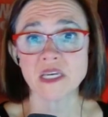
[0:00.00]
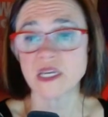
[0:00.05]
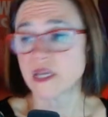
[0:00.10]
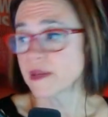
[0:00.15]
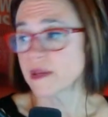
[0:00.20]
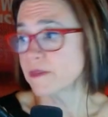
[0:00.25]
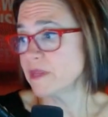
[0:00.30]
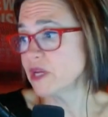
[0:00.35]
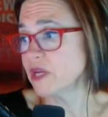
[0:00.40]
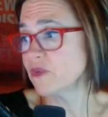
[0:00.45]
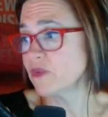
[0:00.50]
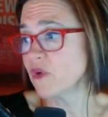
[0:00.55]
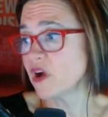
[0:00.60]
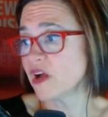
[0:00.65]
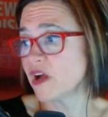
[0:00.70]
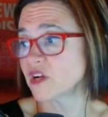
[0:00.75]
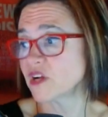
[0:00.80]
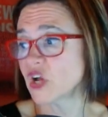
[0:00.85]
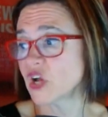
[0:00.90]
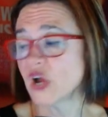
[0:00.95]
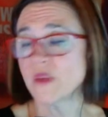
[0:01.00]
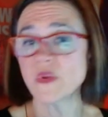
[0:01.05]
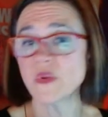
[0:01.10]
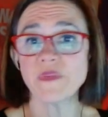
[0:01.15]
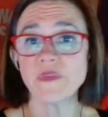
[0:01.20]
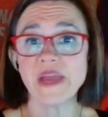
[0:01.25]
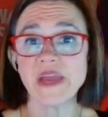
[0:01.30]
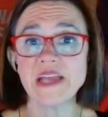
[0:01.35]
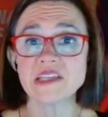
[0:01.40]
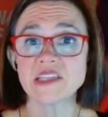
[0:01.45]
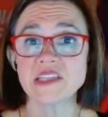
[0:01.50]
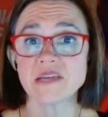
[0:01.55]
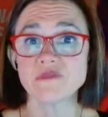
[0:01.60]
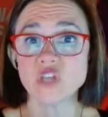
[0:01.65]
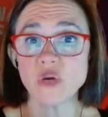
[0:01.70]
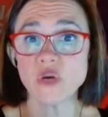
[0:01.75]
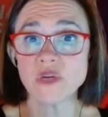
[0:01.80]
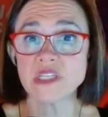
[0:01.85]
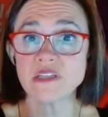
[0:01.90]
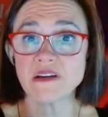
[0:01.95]
Meanwhile, Comer begs them,
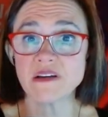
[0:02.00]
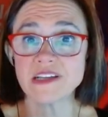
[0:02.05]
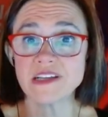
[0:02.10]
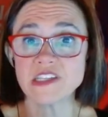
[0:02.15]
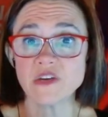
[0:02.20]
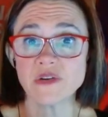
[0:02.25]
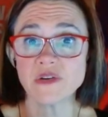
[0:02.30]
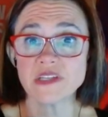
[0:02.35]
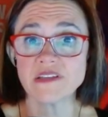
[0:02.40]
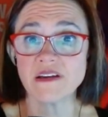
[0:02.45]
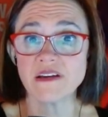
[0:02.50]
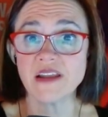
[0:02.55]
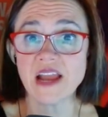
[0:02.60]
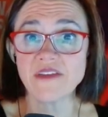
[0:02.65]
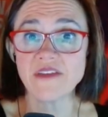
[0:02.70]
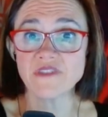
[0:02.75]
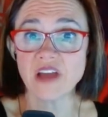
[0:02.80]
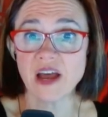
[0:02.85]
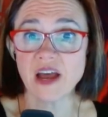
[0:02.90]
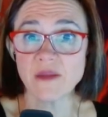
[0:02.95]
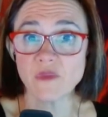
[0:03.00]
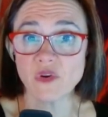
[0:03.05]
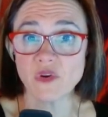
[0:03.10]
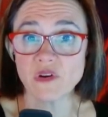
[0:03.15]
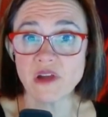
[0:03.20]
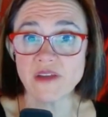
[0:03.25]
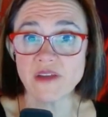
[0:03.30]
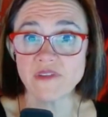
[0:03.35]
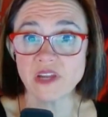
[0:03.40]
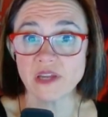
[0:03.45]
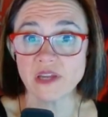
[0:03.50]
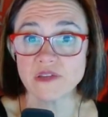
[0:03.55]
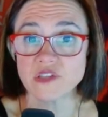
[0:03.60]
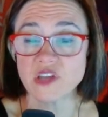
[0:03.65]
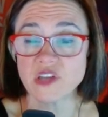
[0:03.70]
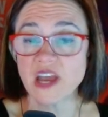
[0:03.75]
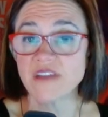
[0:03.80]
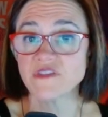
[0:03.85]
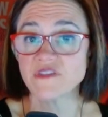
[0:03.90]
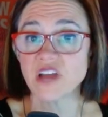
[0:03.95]
don't indict, I've got more evidence.
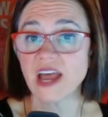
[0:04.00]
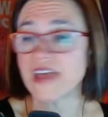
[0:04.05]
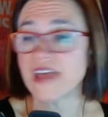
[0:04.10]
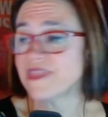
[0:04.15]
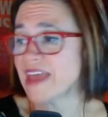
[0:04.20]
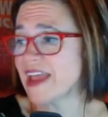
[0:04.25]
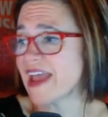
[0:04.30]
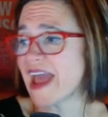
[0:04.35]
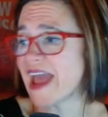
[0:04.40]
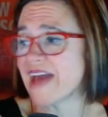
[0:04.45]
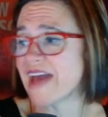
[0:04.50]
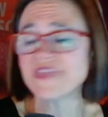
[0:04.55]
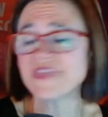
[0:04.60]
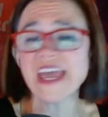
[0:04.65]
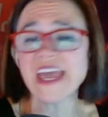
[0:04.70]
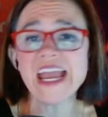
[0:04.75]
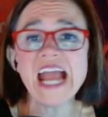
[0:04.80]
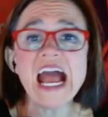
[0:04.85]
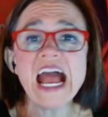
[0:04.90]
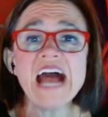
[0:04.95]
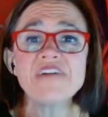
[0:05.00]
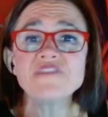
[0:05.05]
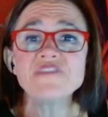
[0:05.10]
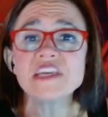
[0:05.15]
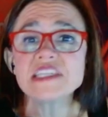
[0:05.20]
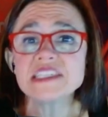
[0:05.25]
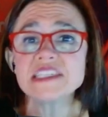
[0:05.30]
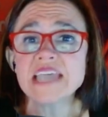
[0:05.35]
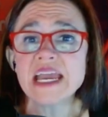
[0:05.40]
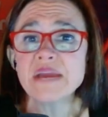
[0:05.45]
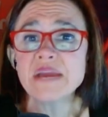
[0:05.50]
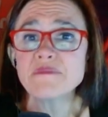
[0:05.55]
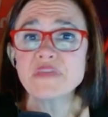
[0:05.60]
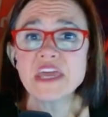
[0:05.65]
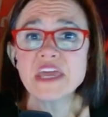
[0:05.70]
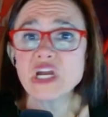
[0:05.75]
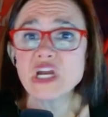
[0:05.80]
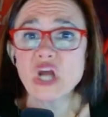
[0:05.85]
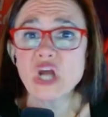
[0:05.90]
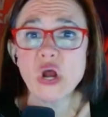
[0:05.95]
And they have the same
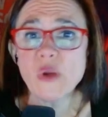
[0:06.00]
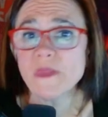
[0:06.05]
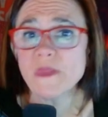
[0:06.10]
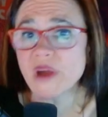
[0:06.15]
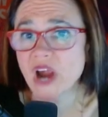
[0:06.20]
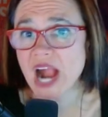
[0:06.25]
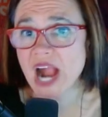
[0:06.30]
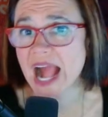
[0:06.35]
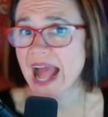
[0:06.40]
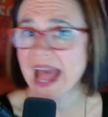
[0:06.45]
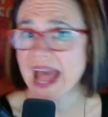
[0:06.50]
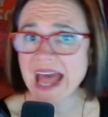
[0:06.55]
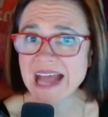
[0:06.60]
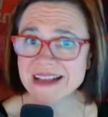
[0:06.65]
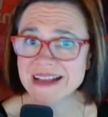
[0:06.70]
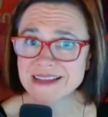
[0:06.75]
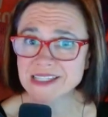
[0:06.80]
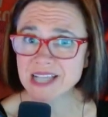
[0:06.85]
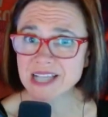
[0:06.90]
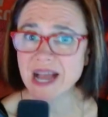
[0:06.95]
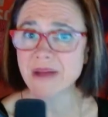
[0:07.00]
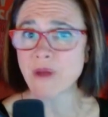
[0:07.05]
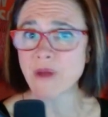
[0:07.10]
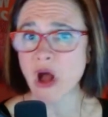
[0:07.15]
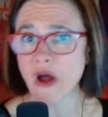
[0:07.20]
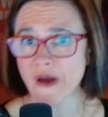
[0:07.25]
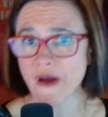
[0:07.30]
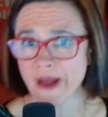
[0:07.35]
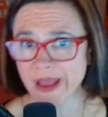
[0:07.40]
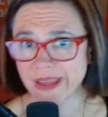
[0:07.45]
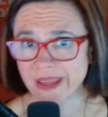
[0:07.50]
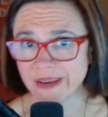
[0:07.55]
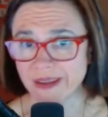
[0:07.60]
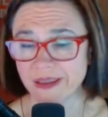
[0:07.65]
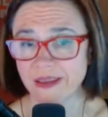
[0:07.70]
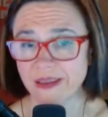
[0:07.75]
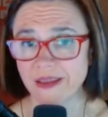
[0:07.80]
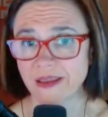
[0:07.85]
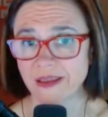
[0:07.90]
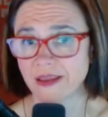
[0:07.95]
thing Comer has? Come on.
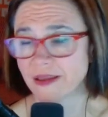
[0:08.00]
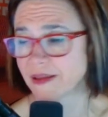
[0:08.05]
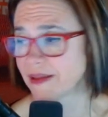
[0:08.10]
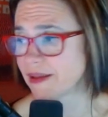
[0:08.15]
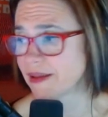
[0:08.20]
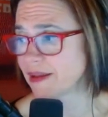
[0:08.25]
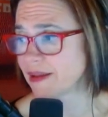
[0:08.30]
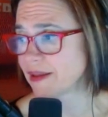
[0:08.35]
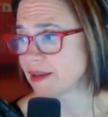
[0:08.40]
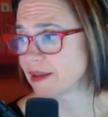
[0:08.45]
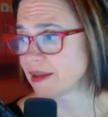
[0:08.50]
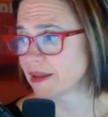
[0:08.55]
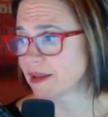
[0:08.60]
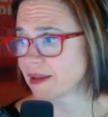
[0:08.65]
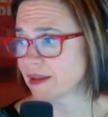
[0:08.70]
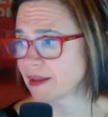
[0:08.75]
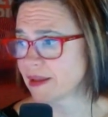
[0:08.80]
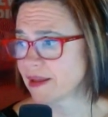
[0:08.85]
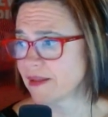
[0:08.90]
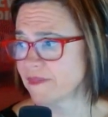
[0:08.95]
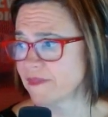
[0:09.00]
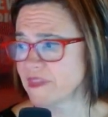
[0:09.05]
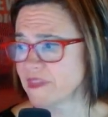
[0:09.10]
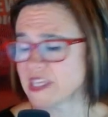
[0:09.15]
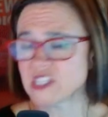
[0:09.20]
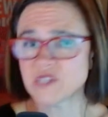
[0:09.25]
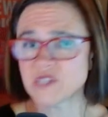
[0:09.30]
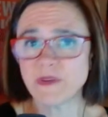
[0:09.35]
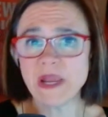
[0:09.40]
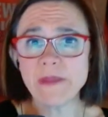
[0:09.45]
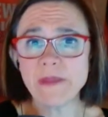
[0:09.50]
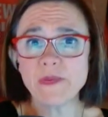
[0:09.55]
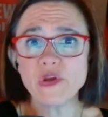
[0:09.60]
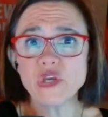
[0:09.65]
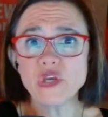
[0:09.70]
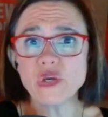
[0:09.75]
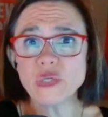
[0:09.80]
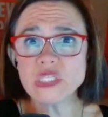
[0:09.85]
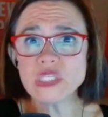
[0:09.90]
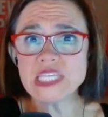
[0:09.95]
These people
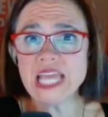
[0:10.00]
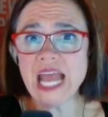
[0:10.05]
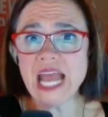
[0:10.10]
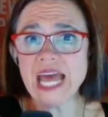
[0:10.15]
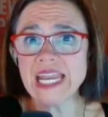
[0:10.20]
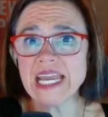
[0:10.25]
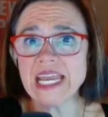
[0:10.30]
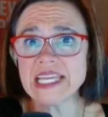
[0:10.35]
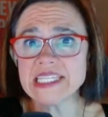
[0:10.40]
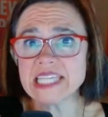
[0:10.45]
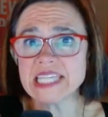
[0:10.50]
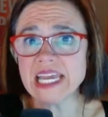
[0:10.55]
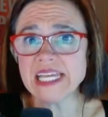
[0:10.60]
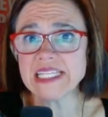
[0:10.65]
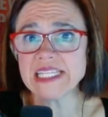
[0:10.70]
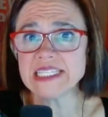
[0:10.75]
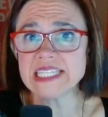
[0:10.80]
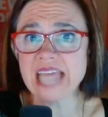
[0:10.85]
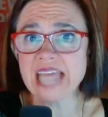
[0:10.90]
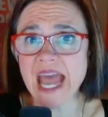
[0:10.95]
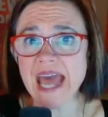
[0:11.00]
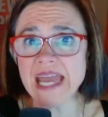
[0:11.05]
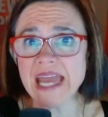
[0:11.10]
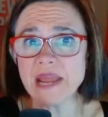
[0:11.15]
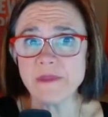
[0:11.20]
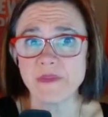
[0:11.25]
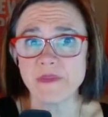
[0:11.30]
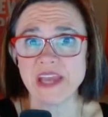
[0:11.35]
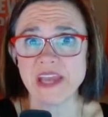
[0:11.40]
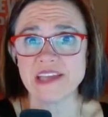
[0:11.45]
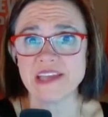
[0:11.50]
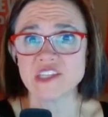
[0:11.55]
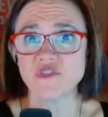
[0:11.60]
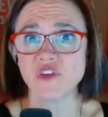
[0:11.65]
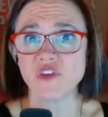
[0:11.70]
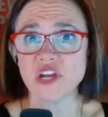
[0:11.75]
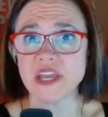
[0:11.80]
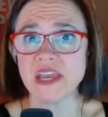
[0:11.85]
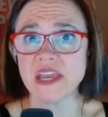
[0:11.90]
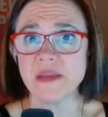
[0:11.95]
use the NSA database
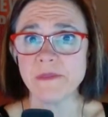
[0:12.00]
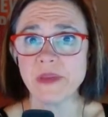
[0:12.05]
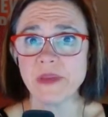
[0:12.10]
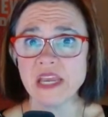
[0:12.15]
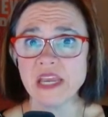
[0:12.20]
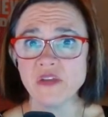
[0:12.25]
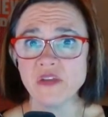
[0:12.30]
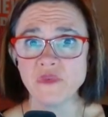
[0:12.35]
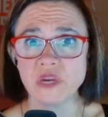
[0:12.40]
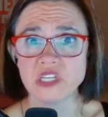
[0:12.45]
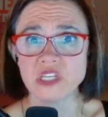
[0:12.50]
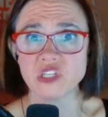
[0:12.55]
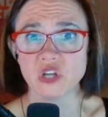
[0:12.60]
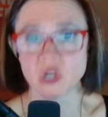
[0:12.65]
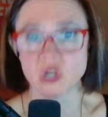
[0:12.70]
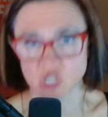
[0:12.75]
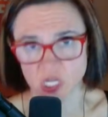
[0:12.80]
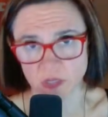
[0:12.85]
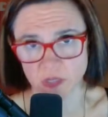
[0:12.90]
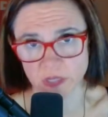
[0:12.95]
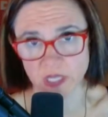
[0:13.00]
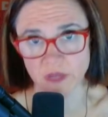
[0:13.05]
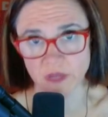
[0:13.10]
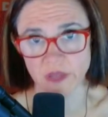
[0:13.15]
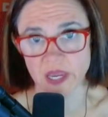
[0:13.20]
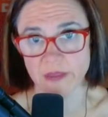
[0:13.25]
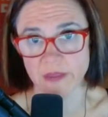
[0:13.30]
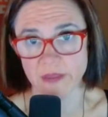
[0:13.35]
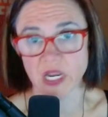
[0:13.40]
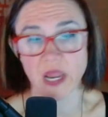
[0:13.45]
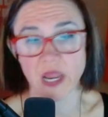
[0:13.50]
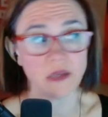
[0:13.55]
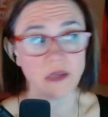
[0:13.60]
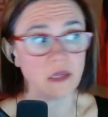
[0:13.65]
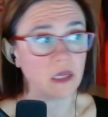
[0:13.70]
for campaign research, illegally, I might add.